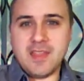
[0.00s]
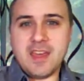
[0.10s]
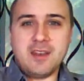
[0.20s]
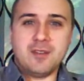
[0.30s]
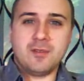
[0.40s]
and
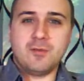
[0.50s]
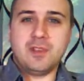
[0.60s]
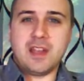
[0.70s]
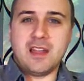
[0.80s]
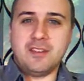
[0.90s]
then
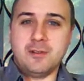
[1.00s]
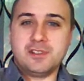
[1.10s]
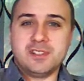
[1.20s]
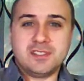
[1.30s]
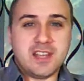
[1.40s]
we got the
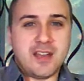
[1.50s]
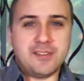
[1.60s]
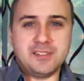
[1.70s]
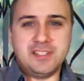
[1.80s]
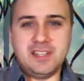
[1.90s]
notion to
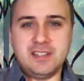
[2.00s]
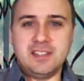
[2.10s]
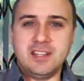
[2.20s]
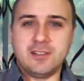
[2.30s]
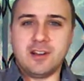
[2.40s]
have a
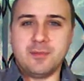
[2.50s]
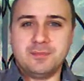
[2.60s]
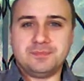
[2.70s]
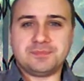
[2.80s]
D&D club.